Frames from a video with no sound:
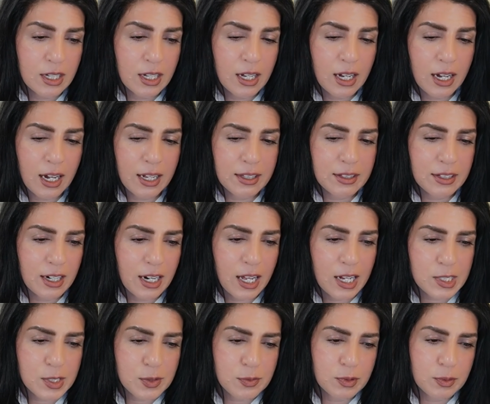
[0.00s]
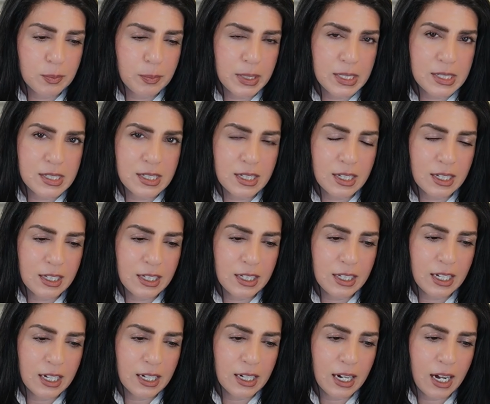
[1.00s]
And the last one,
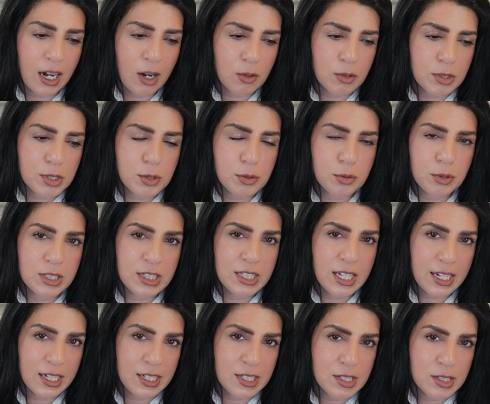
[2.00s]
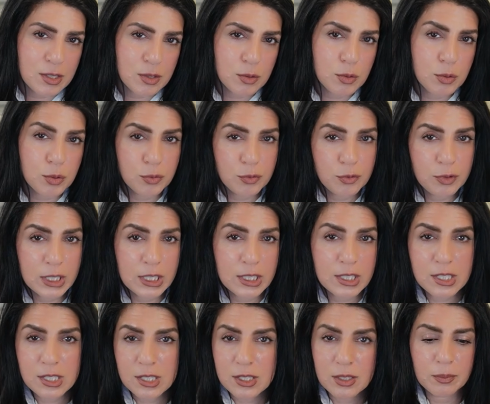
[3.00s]
basically hours to days to
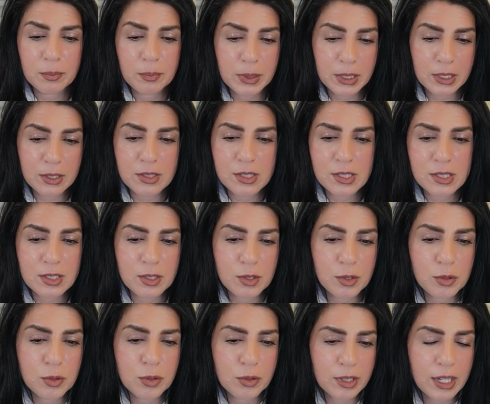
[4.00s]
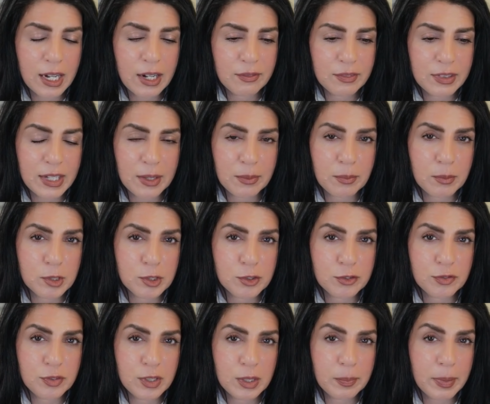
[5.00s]
weeks, because you don't have that much of
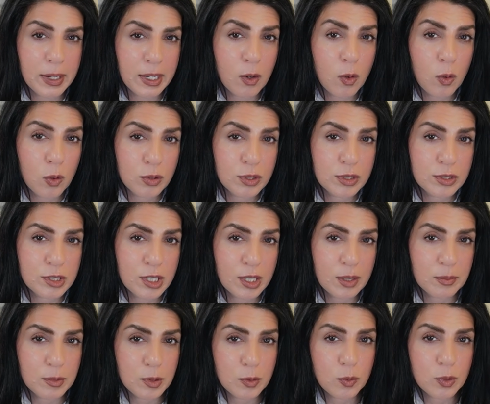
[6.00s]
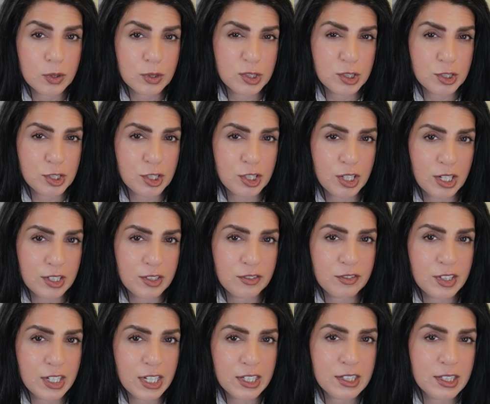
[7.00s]
feedback all the time. You want just kind
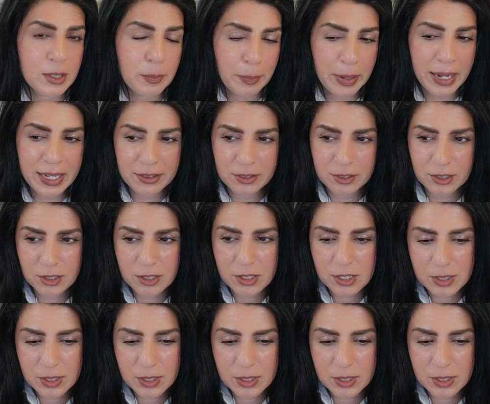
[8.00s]
of get the patterns.